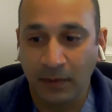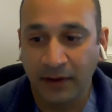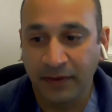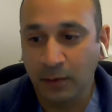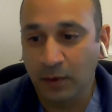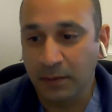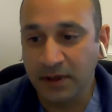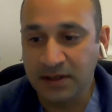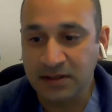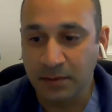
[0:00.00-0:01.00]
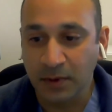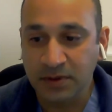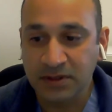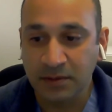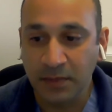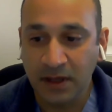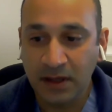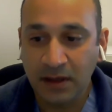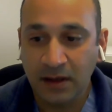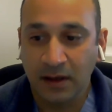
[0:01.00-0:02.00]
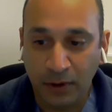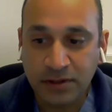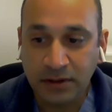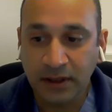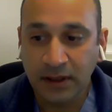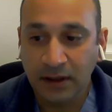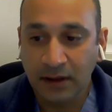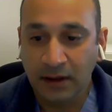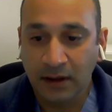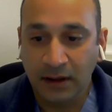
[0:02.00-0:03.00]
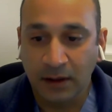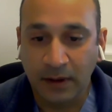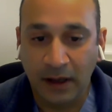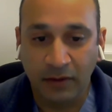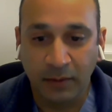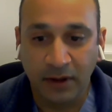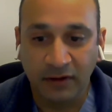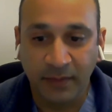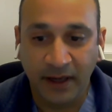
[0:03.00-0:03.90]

I think what it means the most to me personally, you know, now in the middle of